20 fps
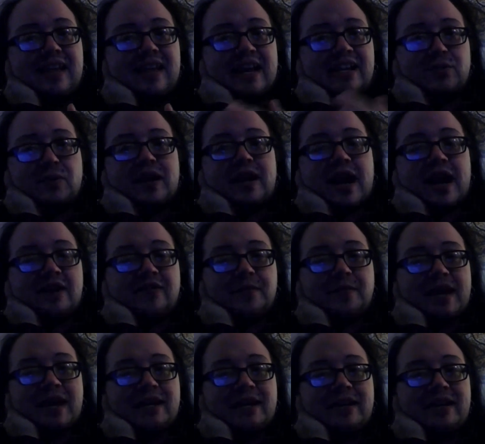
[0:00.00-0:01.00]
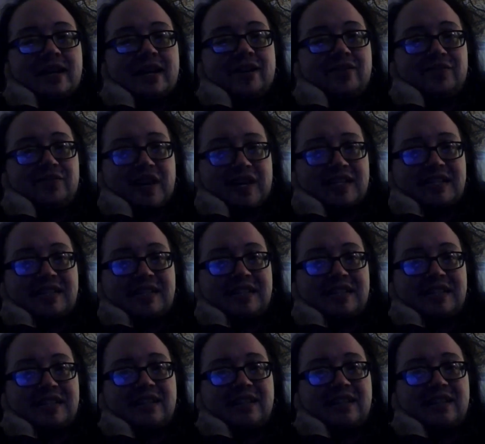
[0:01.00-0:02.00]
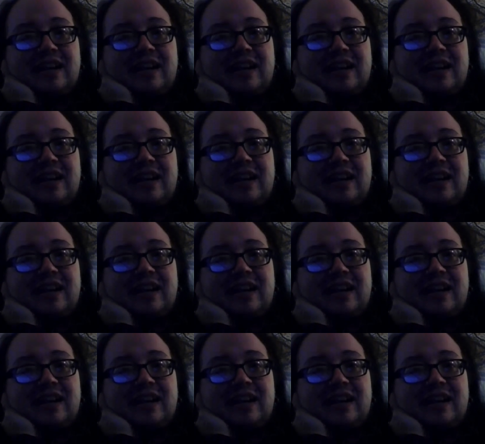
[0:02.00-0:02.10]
that's why I remain invested.